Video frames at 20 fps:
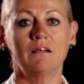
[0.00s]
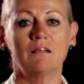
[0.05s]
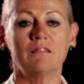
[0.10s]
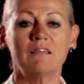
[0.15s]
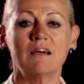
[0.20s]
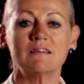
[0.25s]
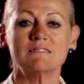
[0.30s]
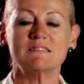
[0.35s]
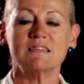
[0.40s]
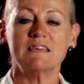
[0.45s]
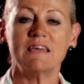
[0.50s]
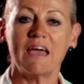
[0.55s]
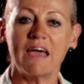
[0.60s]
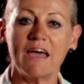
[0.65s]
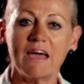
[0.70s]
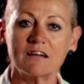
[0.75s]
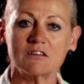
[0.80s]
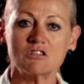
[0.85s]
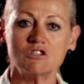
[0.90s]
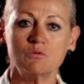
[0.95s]
That's the
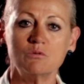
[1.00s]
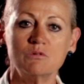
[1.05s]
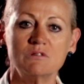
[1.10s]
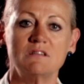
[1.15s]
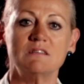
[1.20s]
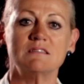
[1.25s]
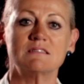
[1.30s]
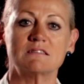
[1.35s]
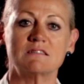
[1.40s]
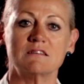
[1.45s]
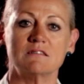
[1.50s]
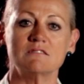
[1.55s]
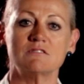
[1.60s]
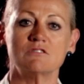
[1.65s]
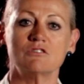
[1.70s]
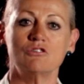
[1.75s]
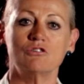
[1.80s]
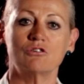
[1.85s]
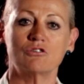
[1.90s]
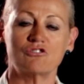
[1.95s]
actual distance
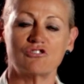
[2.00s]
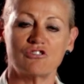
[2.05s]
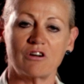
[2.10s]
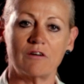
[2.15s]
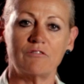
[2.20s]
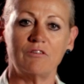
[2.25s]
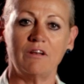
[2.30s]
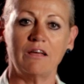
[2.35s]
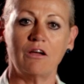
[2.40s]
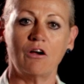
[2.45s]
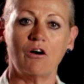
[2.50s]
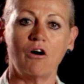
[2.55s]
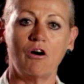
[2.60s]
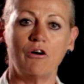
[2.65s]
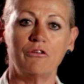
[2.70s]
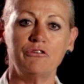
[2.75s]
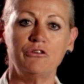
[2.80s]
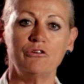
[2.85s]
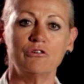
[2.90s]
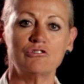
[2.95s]
you're travelling
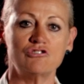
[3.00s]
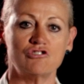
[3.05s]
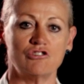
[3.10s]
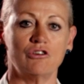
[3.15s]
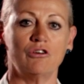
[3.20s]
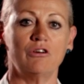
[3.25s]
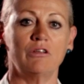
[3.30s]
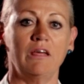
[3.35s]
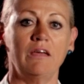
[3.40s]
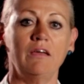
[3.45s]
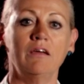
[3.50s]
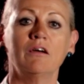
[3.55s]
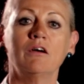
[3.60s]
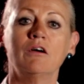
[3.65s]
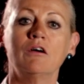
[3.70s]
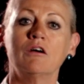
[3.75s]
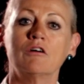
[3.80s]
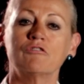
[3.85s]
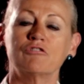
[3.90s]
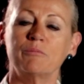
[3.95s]
on your journey
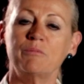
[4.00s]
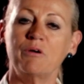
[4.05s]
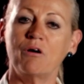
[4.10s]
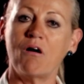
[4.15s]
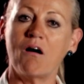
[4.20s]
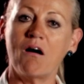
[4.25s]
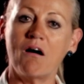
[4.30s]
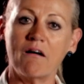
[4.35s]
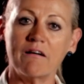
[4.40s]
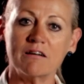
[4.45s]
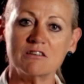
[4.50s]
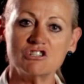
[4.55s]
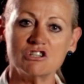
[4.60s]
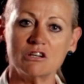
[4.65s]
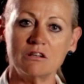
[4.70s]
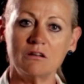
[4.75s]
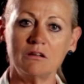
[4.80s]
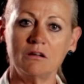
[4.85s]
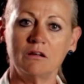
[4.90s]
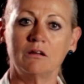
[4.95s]
from your
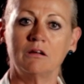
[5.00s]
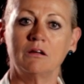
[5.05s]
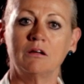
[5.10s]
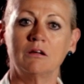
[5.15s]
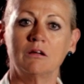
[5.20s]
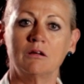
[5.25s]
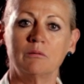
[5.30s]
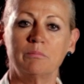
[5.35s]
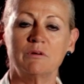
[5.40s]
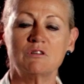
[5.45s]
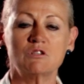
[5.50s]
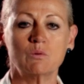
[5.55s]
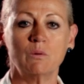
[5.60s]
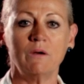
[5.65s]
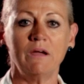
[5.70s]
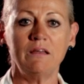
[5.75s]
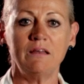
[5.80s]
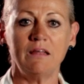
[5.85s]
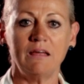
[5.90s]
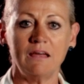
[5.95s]
origin
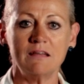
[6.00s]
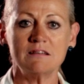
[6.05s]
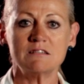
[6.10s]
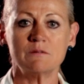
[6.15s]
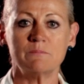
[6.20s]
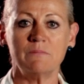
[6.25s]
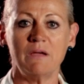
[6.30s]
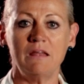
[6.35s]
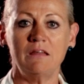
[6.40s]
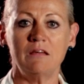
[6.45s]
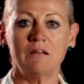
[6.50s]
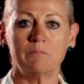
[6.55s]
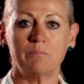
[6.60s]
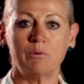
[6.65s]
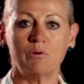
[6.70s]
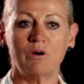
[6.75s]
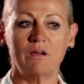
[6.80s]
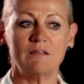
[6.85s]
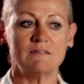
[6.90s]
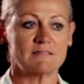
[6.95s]
between intermediate
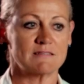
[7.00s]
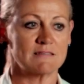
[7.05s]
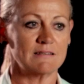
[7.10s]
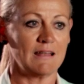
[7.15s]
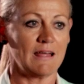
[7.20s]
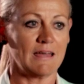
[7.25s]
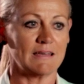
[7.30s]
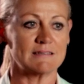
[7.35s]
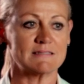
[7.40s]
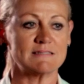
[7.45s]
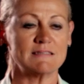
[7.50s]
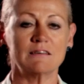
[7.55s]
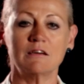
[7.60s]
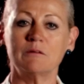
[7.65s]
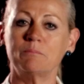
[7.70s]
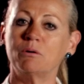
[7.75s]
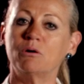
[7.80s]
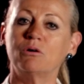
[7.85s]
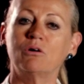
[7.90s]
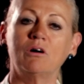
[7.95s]
points like
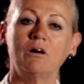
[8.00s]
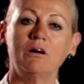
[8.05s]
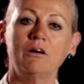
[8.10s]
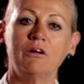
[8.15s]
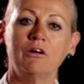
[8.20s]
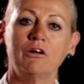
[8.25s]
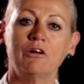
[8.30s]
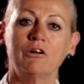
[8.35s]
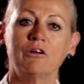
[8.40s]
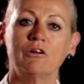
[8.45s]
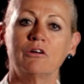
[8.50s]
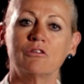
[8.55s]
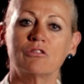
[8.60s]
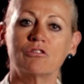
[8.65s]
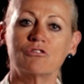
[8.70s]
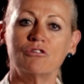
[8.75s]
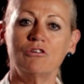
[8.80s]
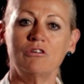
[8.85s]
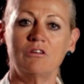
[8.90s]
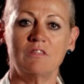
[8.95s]
Singapore
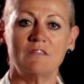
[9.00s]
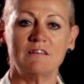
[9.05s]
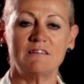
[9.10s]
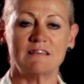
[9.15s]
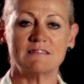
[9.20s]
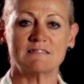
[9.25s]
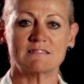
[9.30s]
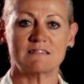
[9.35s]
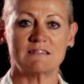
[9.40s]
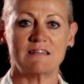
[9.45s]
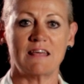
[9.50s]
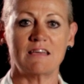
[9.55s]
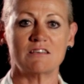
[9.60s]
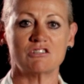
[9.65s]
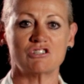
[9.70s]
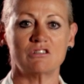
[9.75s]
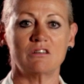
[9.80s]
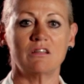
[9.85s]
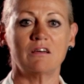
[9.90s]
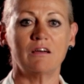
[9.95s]
through to the
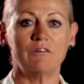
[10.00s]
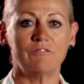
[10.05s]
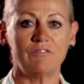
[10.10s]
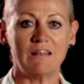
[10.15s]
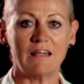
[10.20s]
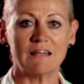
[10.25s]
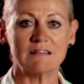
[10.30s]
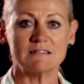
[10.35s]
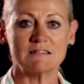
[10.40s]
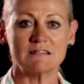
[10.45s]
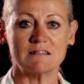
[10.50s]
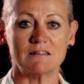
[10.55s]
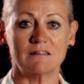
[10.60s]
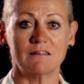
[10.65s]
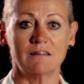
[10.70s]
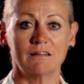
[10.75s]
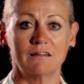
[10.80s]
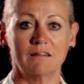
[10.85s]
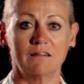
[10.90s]
destination of London.